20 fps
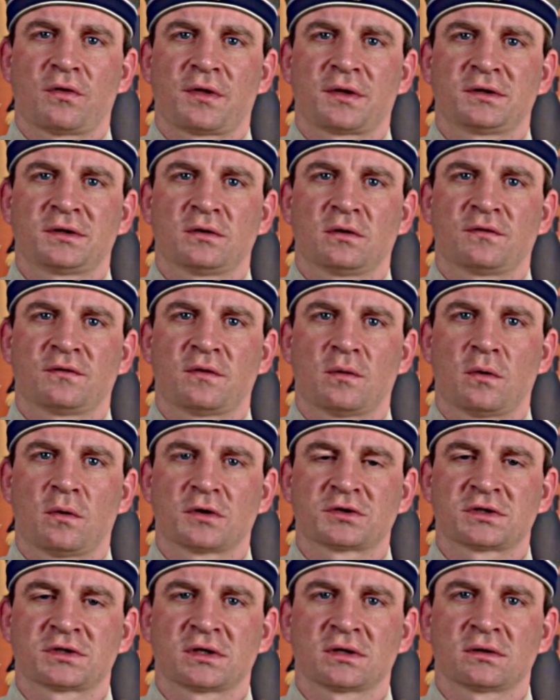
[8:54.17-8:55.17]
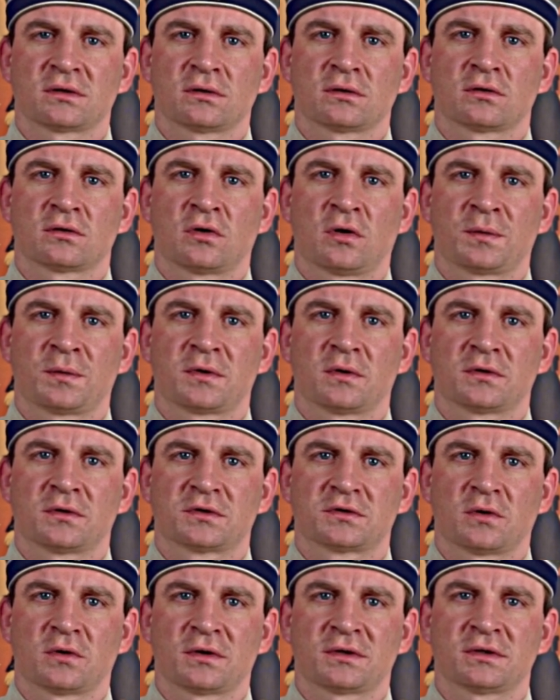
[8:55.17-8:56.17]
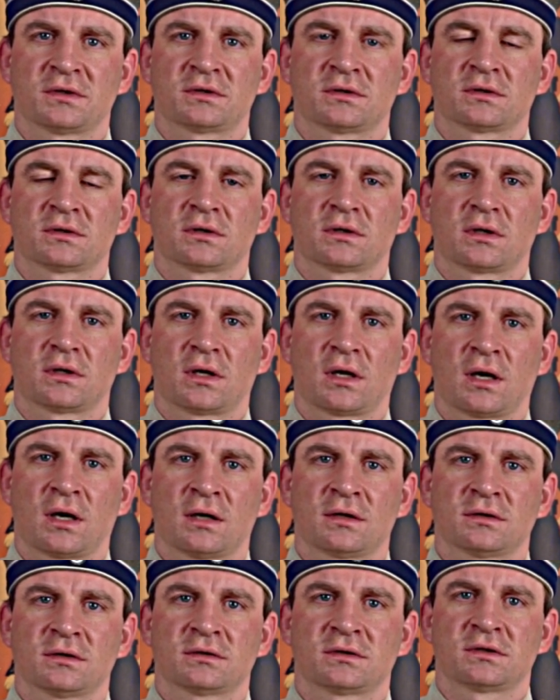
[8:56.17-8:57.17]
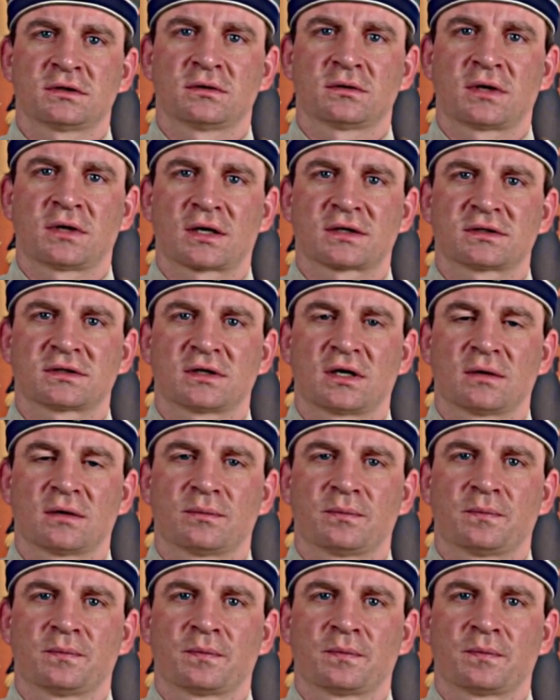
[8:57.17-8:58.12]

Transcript: thank you all for watching, hope you enjoyed it, and see you next time.